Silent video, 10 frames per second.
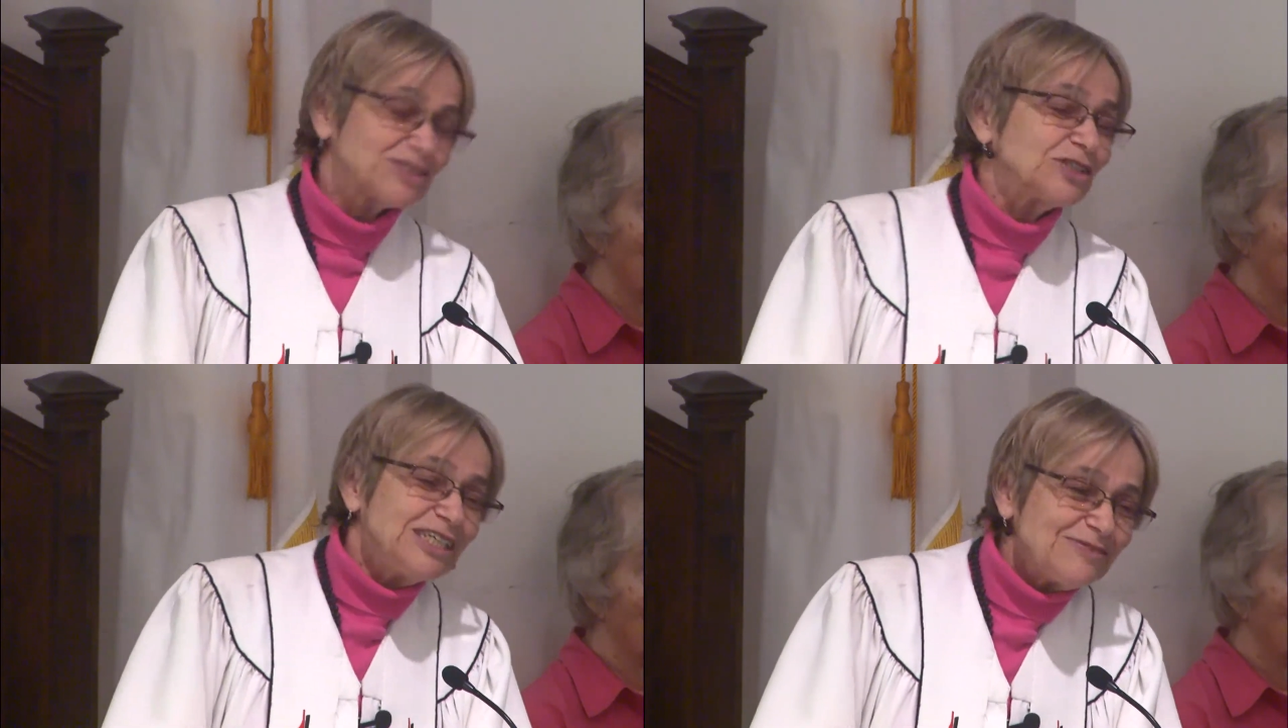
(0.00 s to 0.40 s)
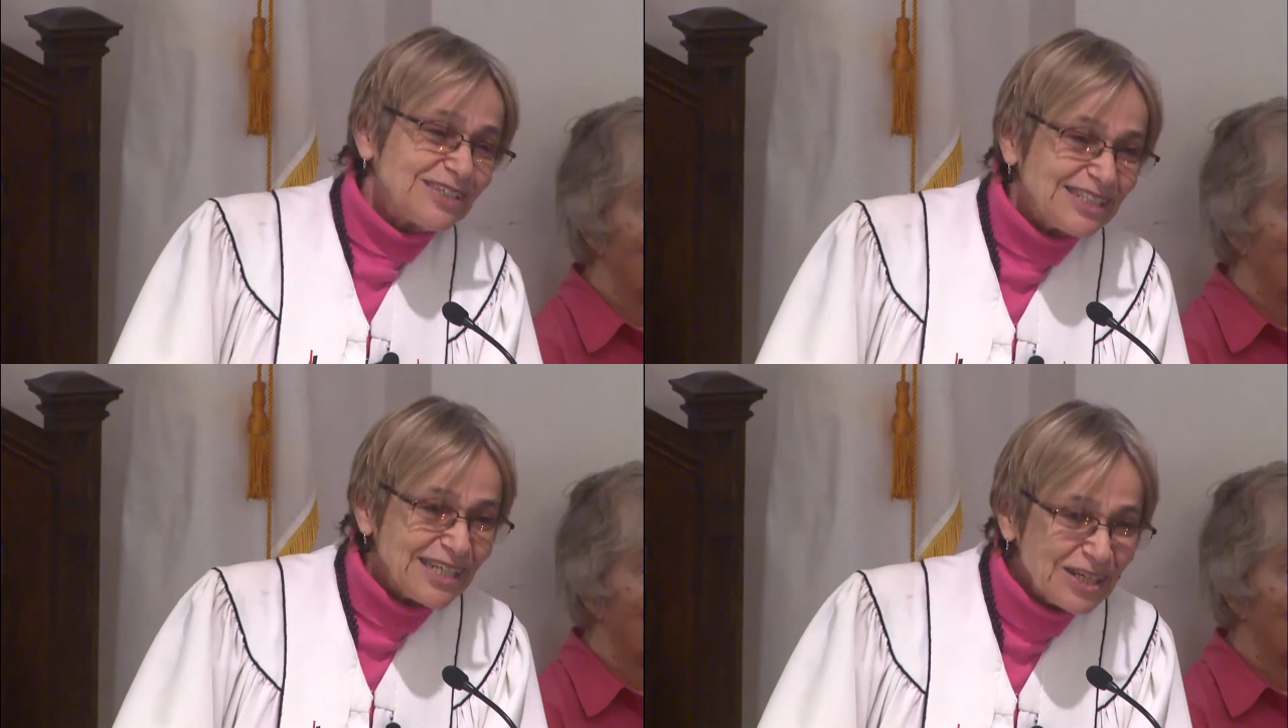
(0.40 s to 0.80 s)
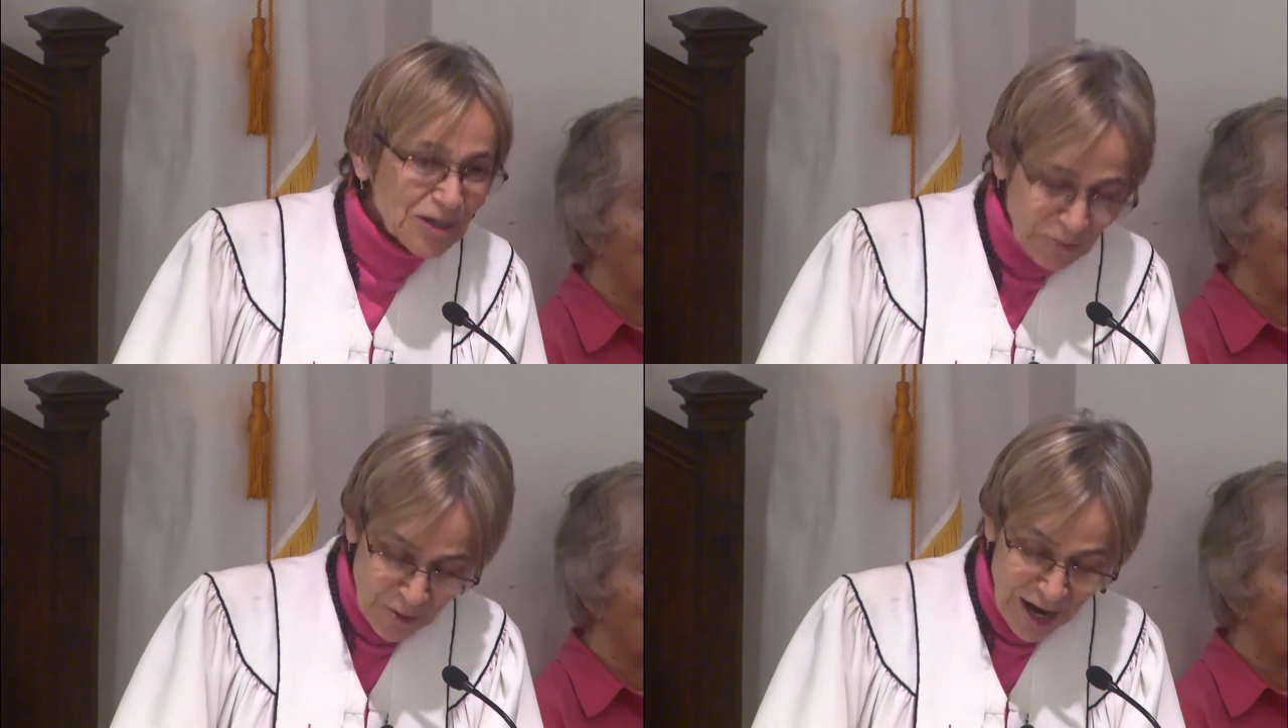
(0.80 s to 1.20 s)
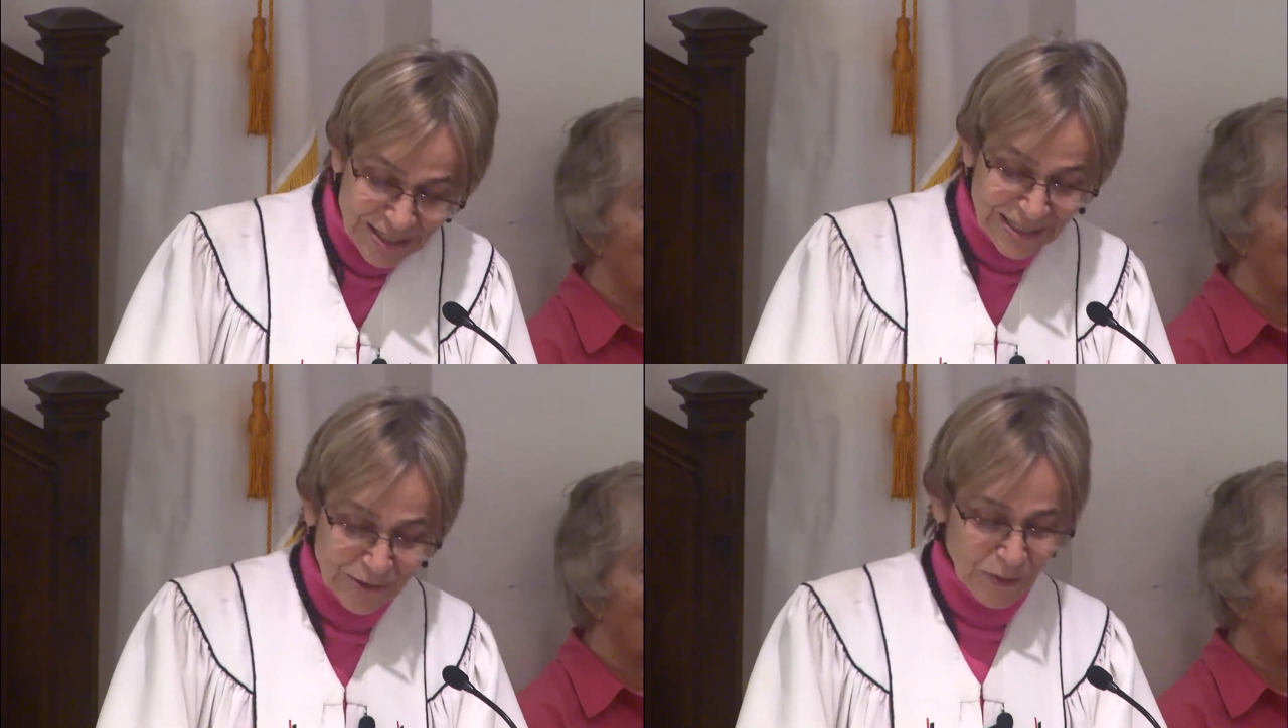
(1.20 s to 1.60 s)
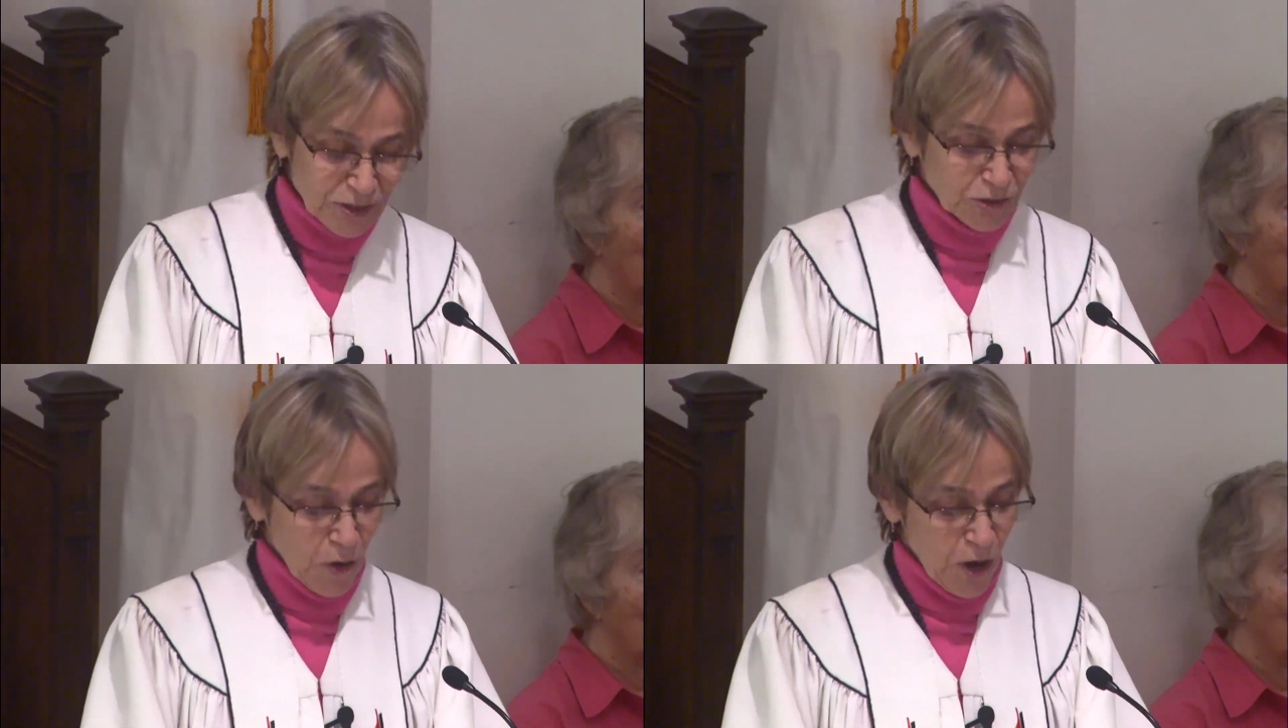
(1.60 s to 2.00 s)
or even in your present
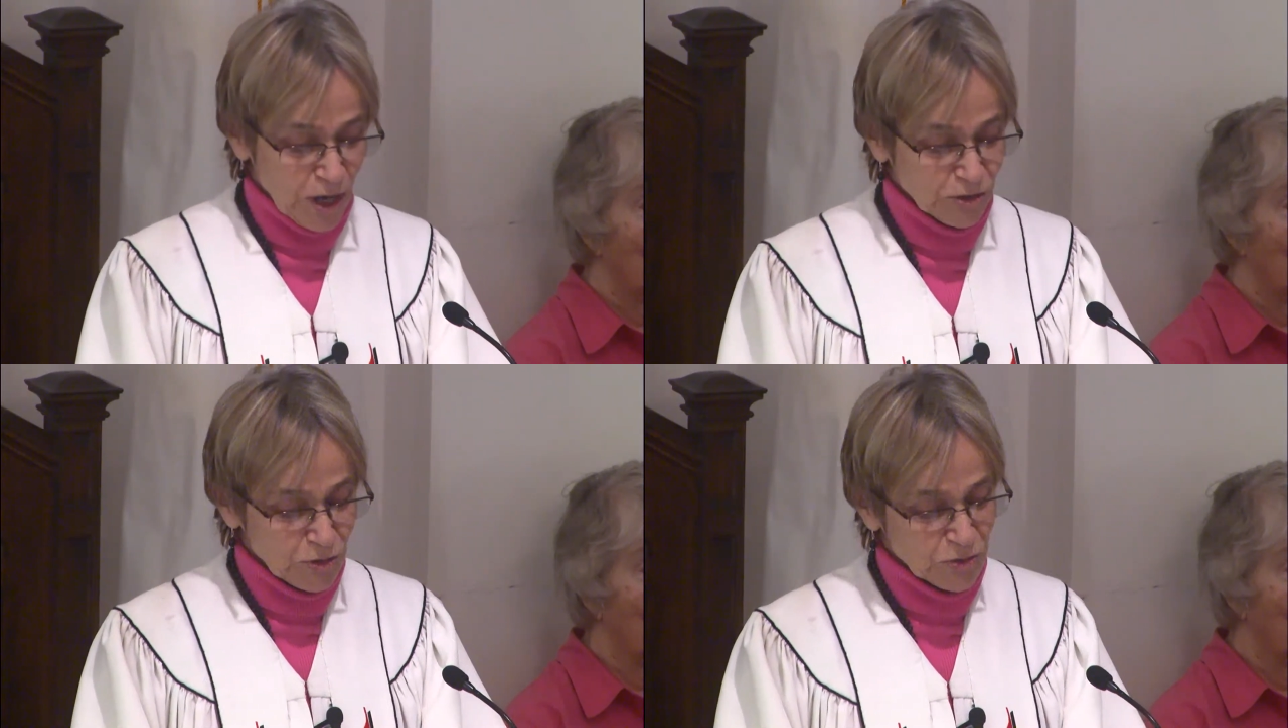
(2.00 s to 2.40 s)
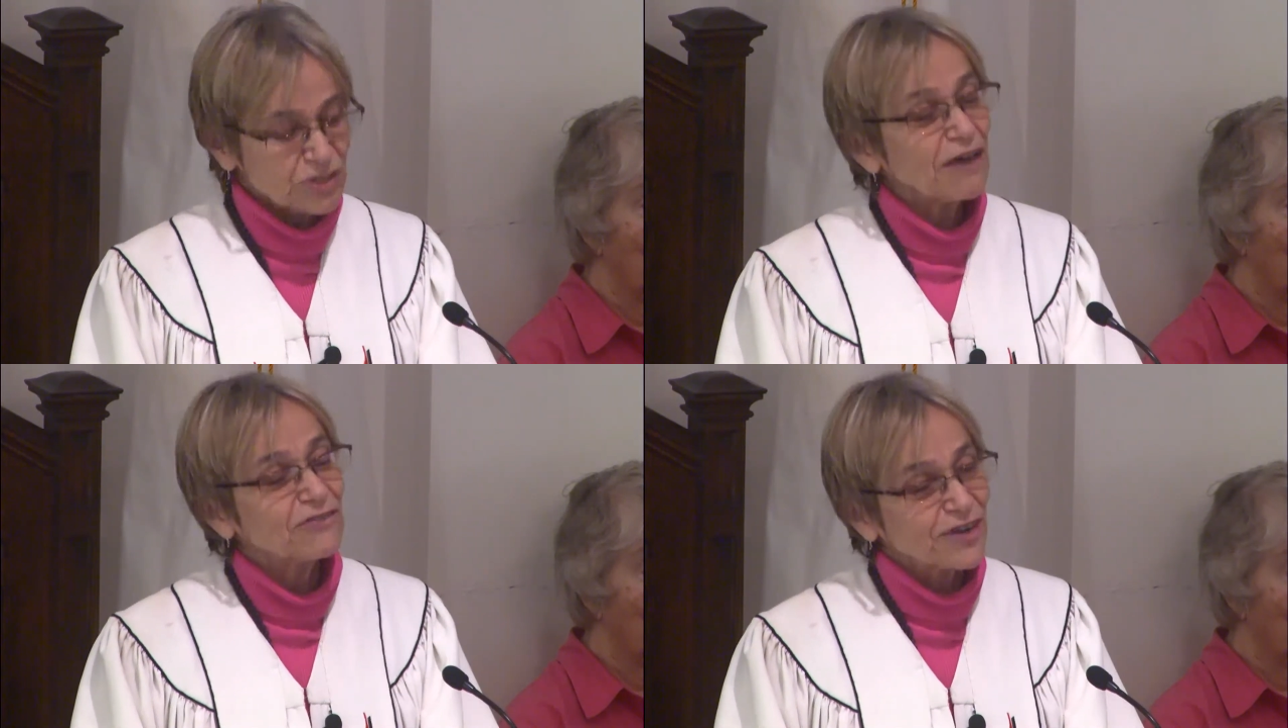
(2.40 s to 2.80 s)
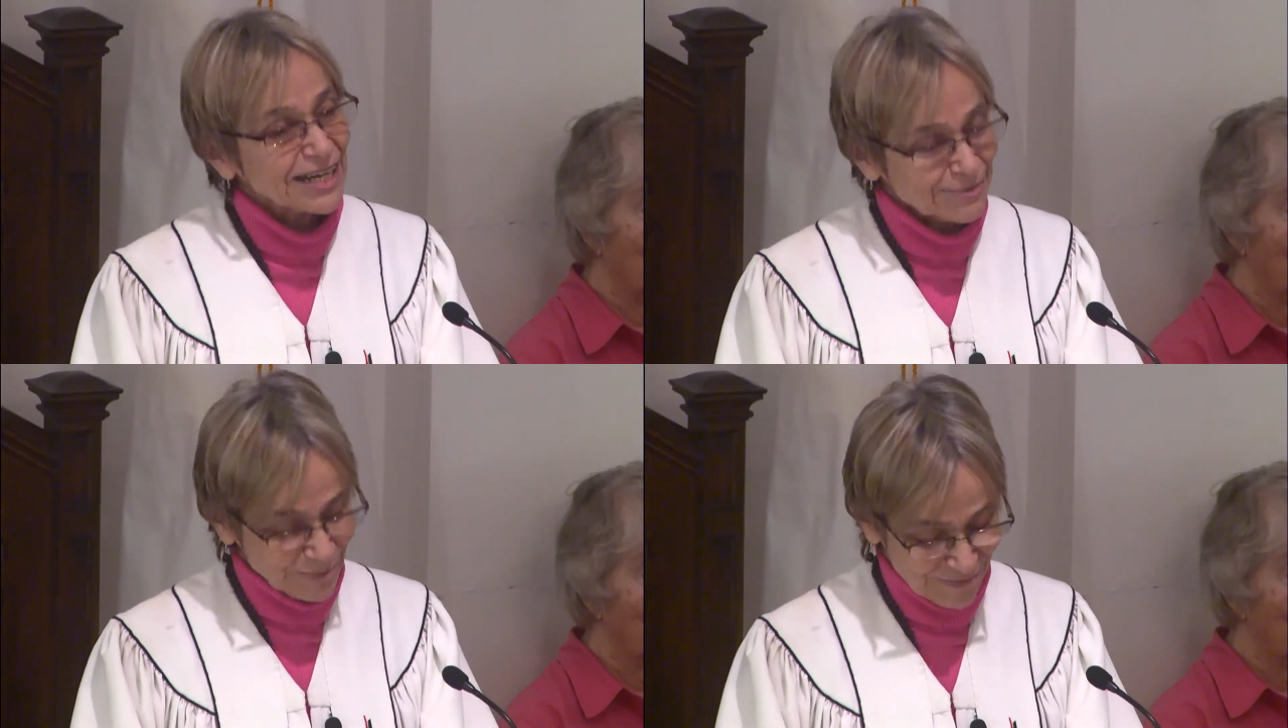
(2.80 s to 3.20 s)
which cause you suffering?